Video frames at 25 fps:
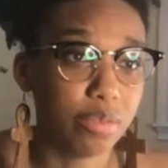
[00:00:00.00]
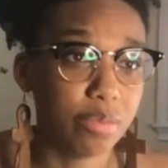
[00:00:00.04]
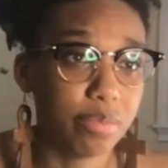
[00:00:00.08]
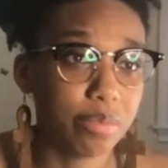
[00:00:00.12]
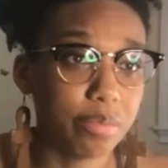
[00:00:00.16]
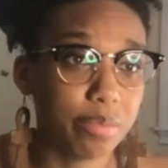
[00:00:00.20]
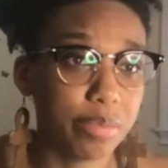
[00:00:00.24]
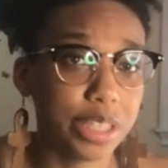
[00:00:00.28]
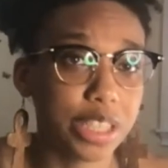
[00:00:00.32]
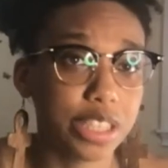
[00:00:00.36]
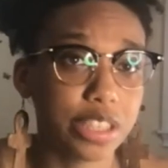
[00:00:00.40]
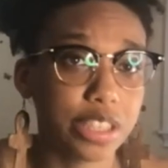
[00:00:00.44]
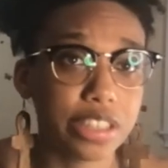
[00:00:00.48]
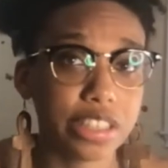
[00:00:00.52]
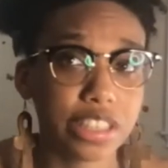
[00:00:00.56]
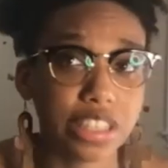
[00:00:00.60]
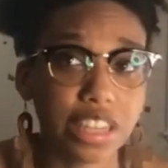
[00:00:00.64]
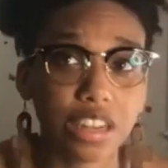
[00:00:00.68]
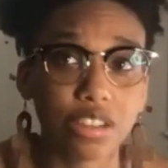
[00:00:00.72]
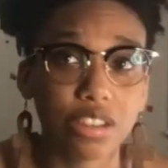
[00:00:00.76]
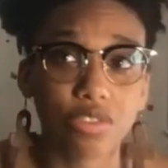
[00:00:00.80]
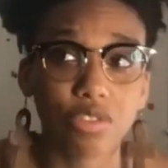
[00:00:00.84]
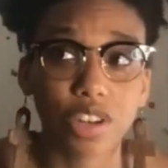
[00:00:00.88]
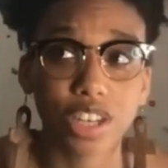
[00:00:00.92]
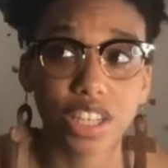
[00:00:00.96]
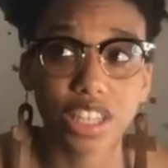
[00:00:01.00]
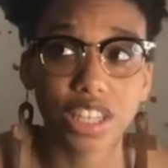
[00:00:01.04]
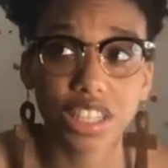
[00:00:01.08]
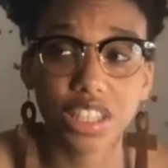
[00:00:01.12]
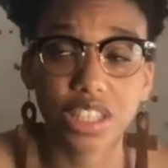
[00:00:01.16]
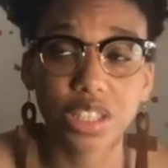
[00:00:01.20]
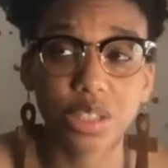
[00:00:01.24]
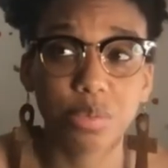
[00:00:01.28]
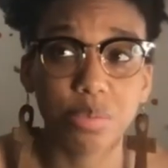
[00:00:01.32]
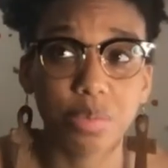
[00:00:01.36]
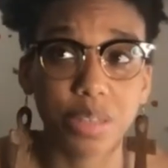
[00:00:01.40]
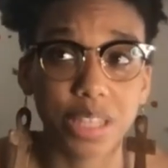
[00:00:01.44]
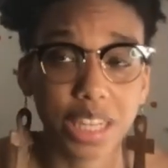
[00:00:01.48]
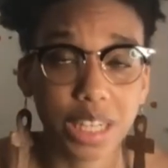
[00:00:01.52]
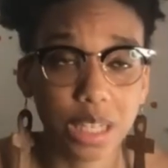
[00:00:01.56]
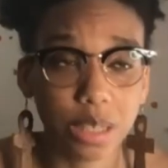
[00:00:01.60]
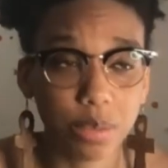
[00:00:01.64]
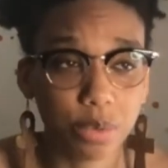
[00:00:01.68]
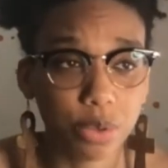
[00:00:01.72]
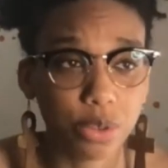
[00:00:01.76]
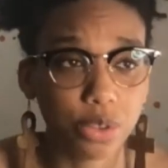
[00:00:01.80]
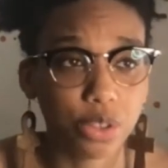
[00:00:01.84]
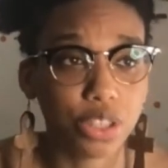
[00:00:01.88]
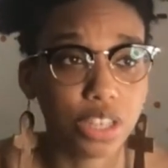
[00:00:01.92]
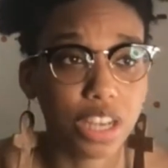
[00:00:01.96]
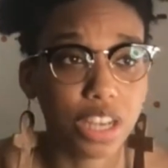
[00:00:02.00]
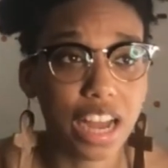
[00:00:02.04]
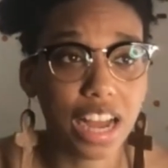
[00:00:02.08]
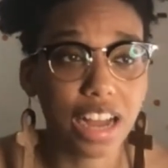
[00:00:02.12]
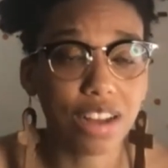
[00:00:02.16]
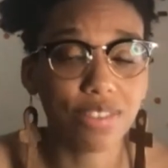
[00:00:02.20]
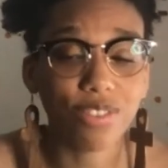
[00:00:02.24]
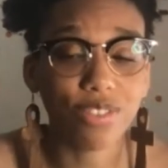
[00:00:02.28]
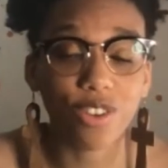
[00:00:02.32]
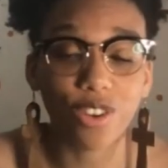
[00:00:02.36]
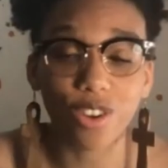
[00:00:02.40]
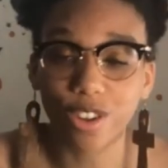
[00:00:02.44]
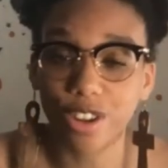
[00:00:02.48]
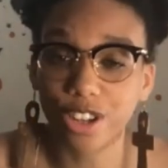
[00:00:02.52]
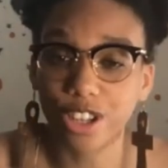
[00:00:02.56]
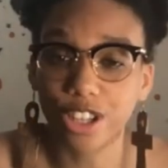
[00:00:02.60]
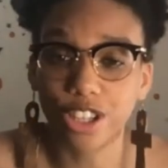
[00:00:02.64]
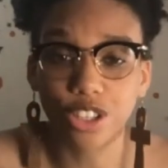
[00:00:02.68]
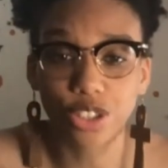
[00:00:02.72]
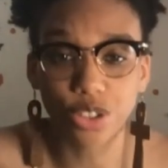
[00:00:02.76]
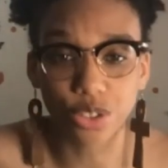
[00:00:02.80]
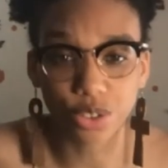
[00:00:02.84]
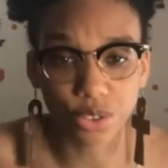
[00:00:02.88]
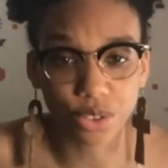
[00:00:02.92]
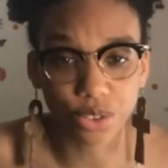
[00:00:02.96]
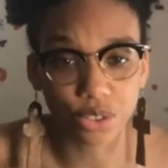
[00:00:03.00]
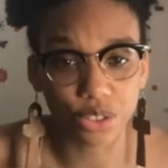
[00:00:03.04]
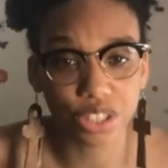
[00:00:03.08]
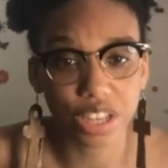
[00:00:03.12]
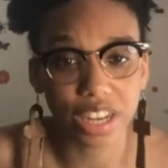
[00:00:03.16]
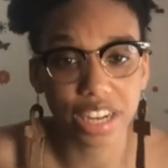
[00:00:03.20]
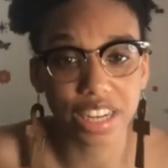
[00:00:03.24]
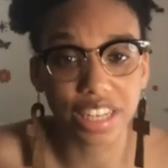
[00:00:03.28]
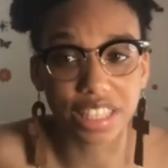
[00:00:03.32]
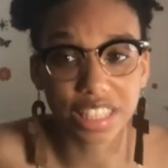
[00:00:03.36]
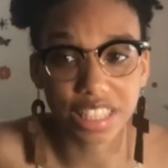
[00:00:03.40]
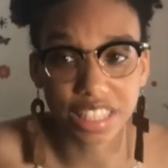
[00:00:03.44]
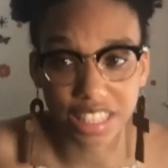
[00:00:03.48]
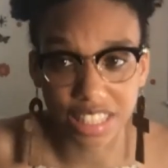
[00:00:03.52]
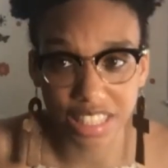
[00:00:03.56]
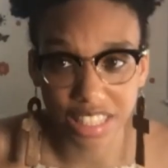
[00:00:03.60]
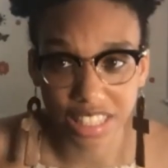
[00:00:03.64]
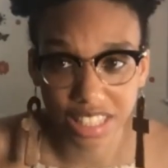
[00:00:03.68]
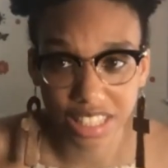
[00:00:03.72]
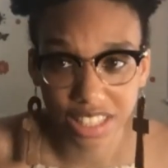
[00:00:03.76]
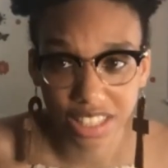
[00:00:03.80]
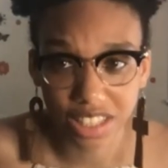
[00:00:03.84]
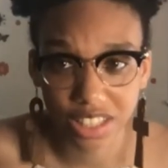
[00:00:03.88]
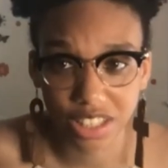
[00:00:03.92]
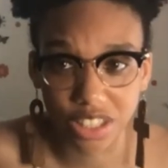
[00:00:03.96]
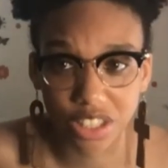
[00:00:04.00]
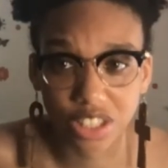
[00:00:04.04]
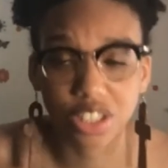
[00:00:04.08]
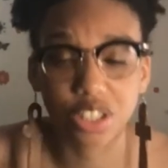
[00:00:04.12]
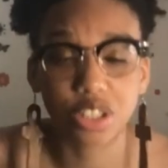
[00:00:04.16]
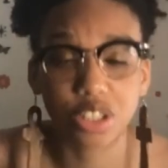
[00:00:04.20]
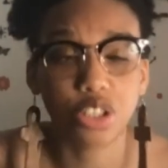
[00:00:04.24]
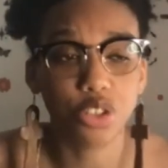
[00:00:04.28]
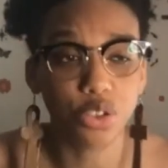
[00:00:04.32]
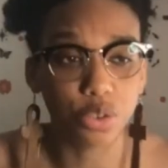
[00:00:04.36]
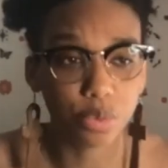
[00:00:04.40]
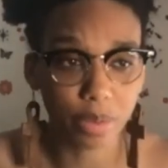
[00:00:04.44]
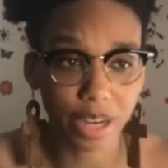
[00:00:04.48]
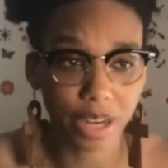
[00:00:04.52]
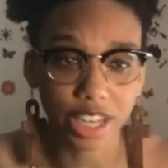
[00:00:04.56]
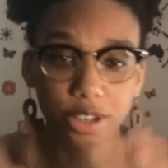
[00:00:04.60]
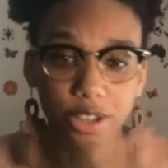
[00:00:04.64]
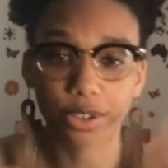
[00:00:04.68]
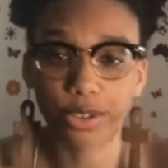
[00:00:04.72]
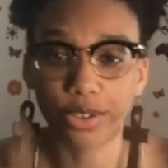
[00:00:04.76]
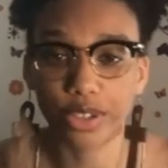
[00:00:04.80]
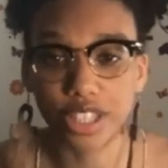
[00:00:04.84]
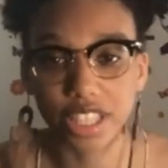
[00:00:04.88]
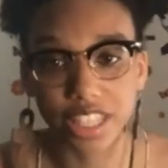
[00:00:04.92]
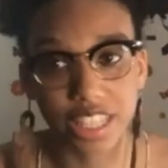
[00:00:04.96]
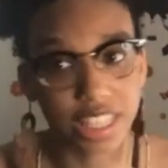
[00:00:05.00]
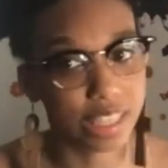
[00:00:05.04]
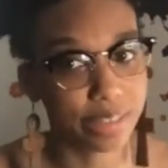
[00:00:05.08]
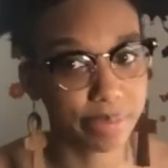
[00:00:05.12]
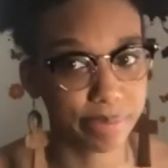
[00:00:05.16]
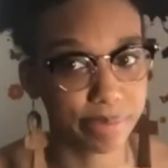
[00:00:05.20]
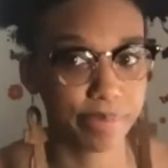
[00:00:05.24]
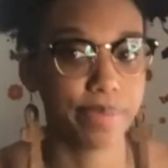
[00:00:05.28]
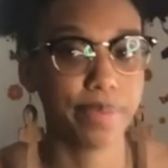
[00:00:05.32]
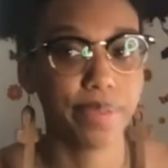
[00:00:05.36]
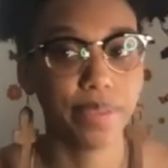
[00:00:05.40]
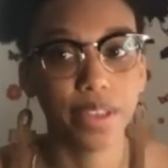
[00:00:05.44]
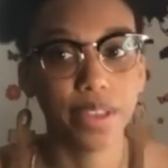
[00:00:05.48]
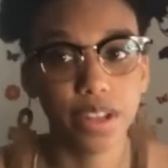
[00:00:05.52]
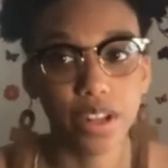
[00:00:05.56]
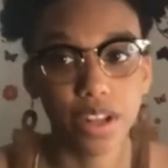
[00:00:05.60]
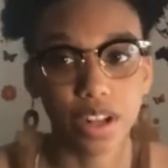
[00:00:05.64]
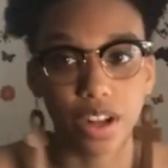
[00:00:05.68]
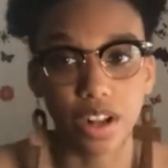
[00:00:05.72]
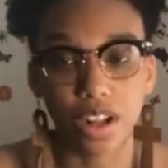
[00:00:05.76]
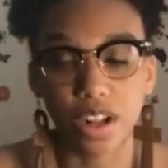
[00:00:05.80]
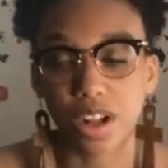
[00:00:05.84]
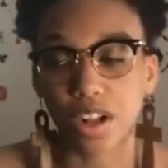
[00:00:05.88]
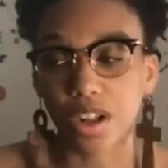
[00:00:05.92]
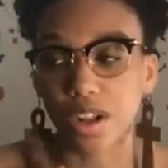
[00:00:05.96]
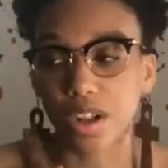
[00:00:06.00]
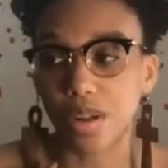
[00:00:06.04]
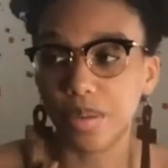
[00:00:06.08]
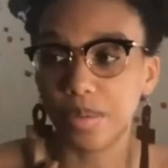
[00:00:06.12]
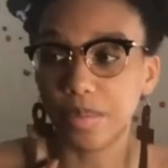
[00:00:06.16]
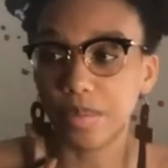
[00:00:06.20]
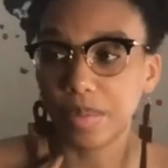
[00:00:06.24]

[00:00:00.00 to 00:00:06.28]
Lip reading: because I wanted to be able to have all the tools I needed to do my own thing. Okay.